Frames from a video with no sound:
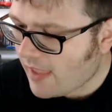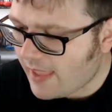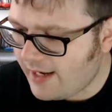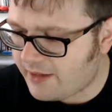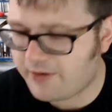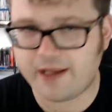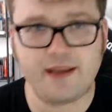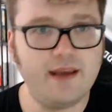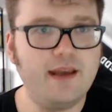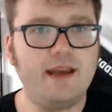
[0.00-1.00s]
Anyway,
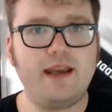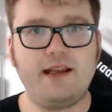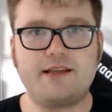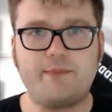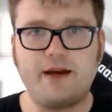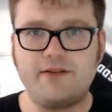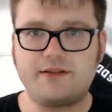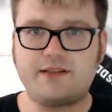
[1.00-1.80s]
it's about